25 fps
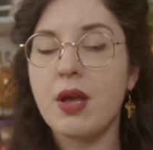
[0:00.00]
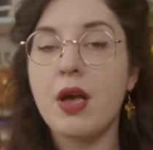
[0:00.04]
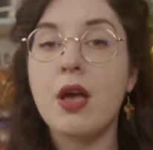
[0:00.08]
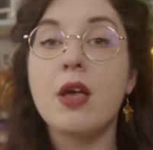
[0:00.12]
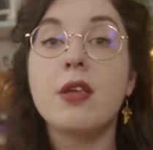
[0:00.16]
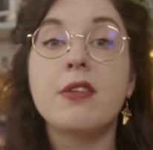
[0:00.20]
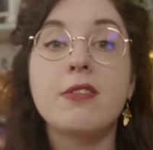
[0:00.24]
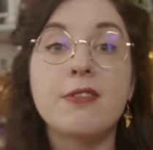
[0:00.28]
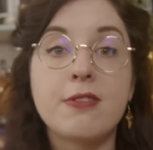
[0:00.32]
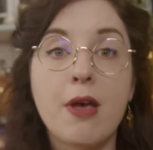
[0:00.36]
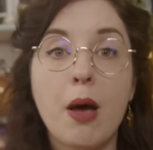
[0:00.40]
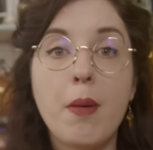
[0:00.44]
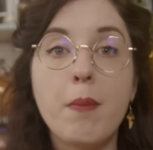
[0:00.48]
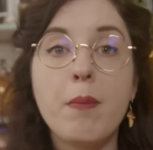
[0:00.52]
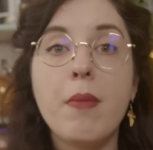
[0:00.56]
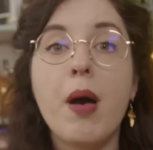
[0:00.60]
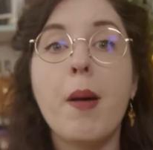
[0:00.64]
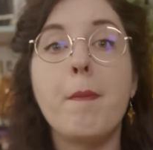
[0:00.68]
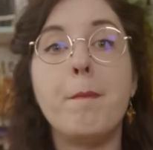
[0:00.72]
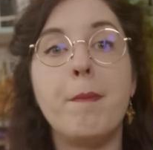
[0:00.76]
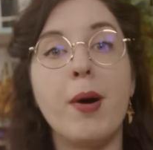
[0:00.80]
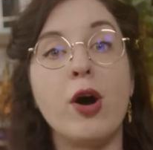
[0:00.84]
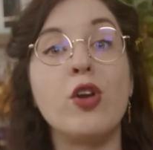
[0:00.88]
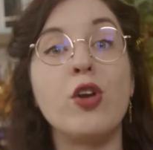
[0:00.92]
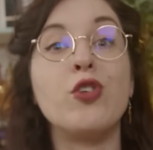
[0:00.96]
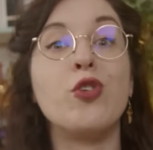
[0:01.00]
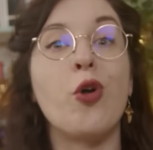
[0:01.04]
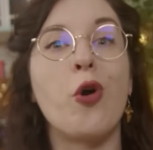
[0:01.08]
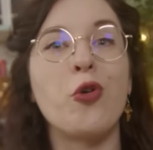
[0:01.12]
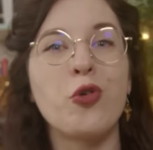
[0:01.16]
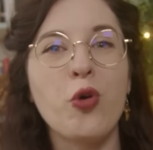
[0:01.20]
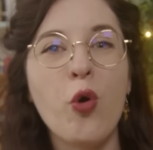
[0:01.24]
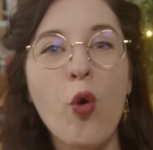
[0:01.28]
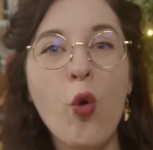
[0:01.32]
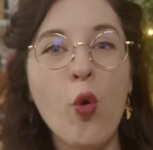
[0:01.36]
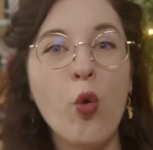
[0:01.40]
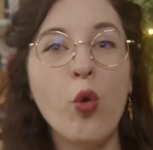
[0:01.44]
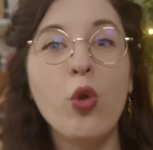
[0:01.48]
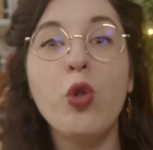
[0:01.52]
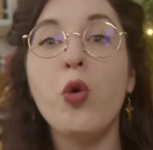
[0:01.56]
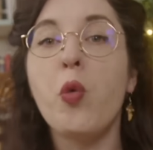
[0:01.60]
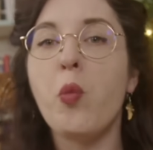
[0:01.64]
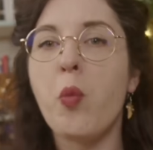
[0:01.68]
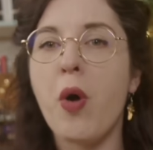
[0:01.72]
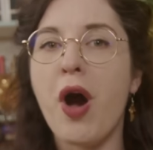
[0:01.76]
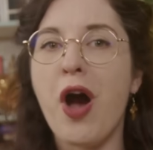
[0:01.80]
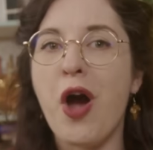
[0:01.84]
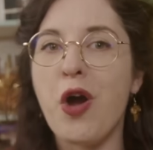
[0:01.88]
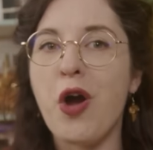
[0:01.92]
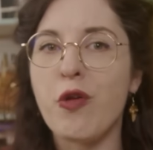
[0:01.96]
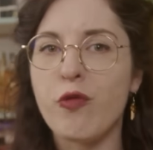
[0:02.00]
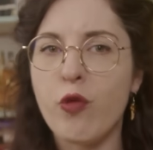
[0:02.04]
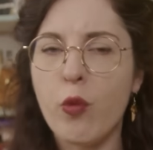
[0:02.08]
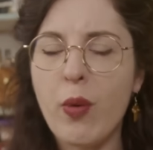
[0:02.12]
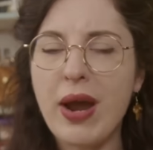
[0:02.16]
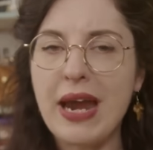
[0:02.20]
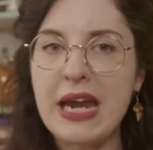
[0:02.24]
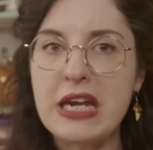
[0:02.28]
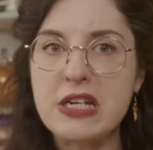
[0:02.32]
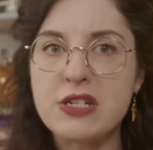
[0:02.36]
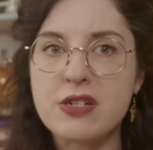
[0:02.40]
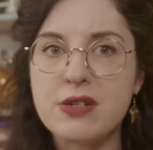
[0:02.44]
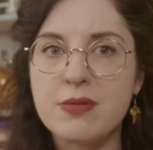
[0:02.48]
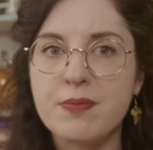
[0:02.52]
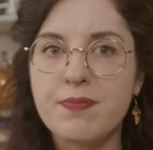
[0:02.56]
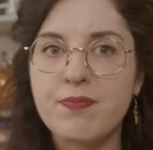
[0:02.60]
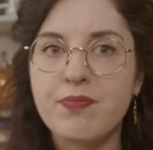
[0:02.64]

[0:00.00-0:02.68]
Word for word: Some, but not all, were overweight.